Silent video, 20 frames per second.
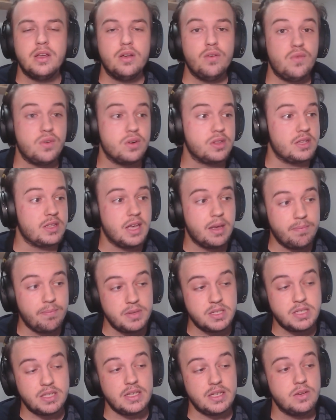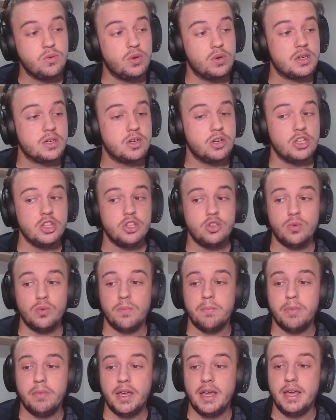For the NPC, we're going to
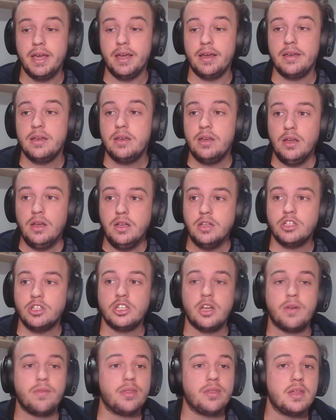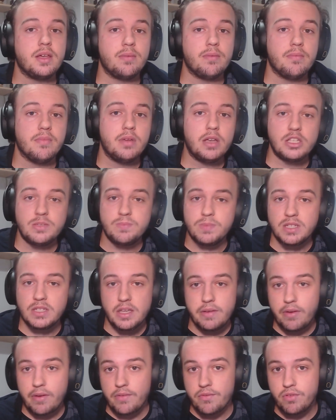make something
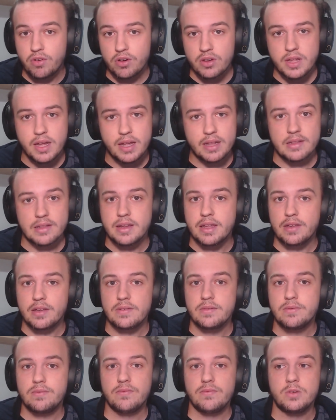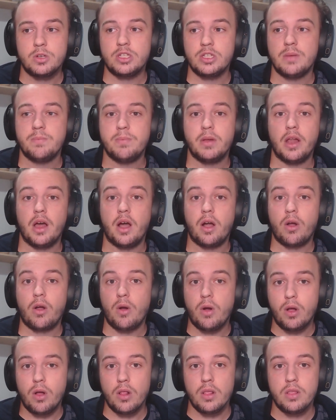specific for that, like for example a
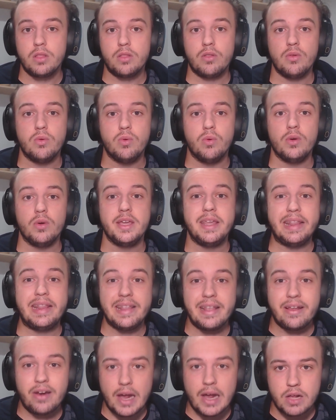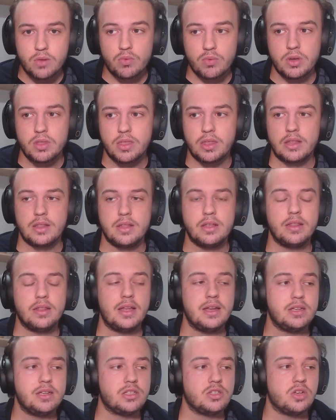call to interact with it,
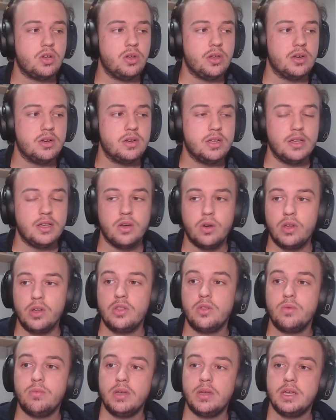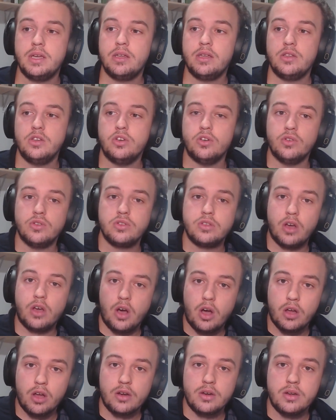that it's only going to be used
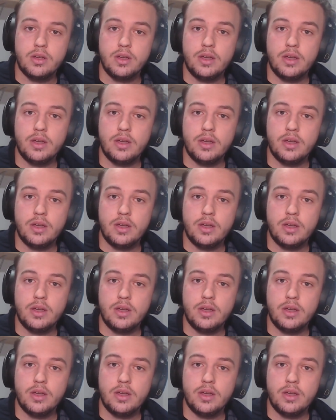on